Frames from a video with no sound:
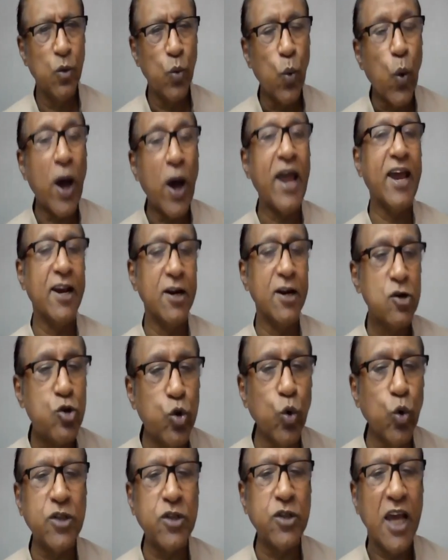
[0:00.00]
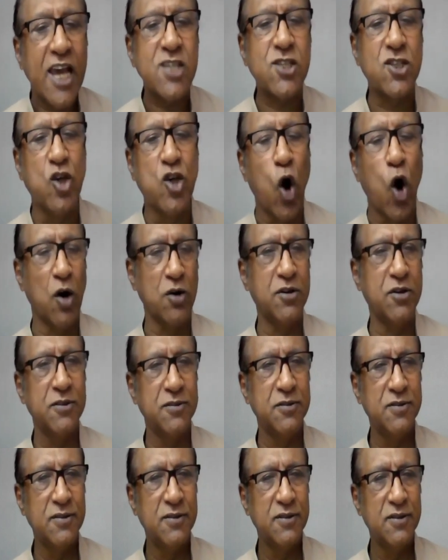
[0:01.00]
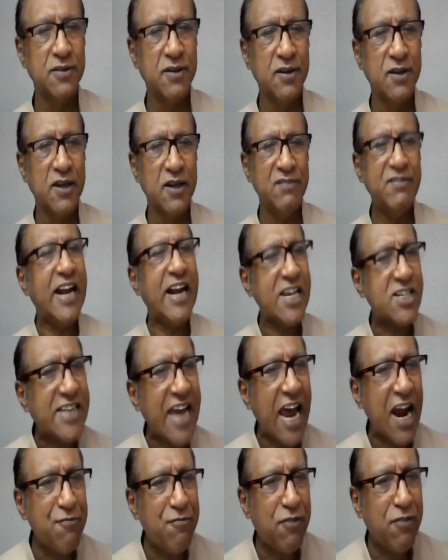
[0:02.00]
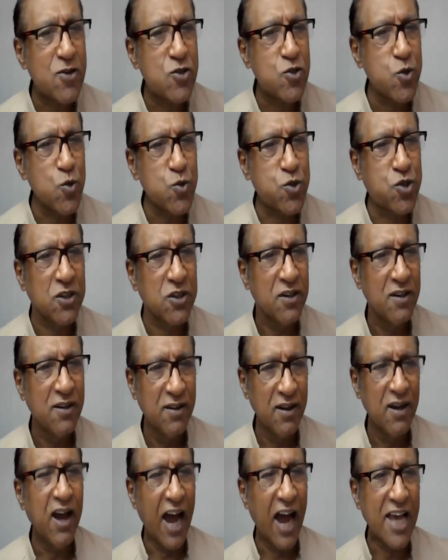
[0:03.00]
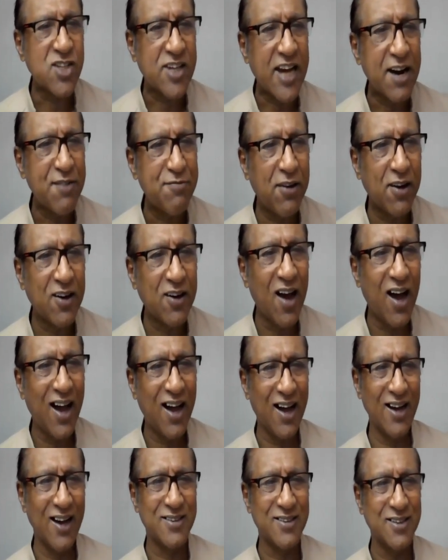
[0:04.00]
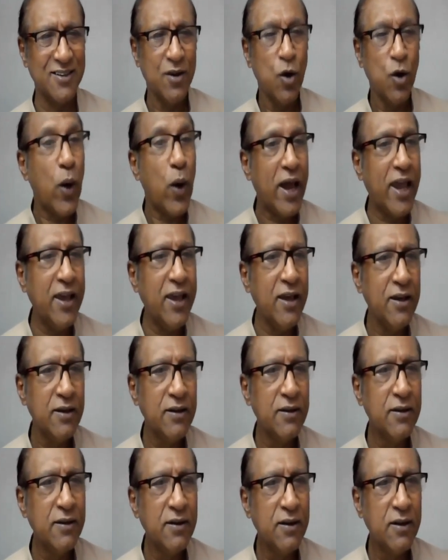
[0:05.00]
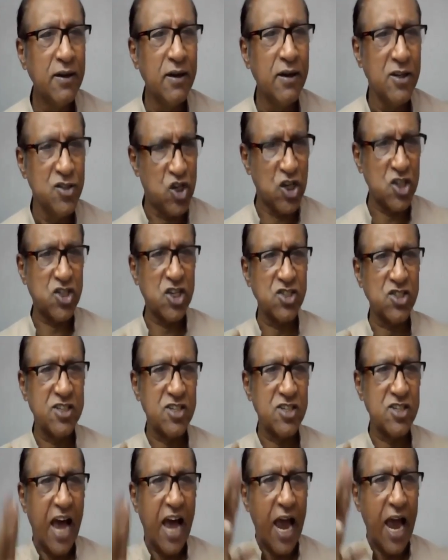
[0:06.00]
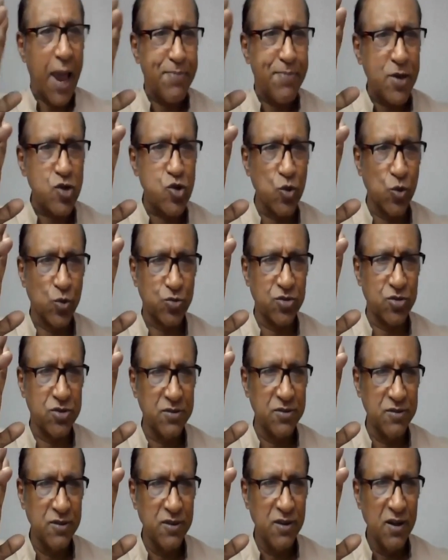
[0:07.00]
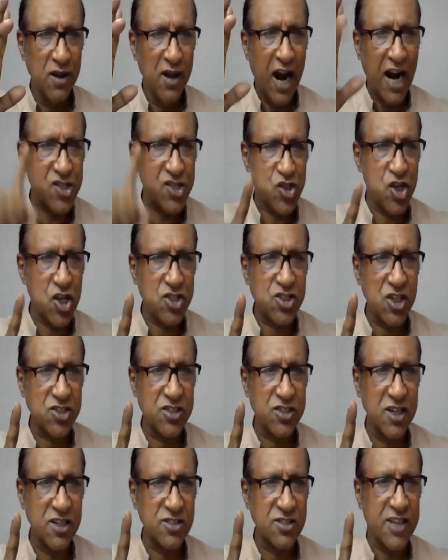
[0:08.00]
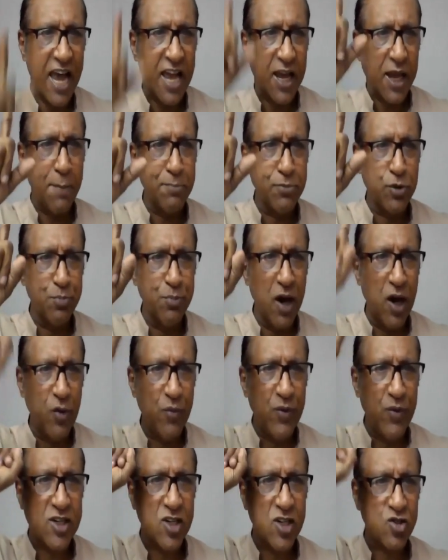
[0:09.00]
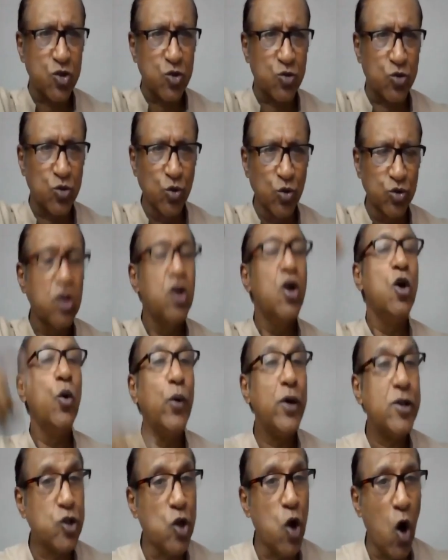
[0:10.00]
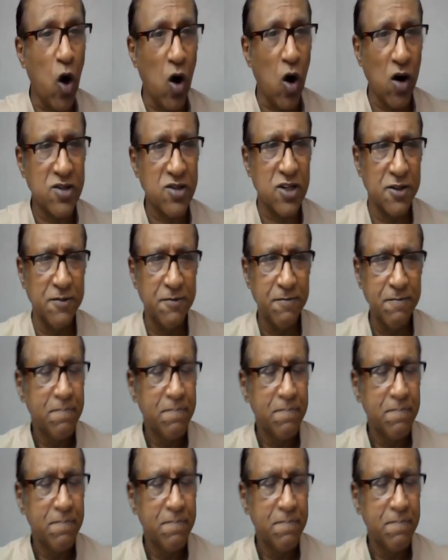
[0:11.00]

Why? Truth is God. When I stand for truth, I stand for God. Why? Jesus says, I am the truth. And Jesus says, I come to bear witness to truth, who is God.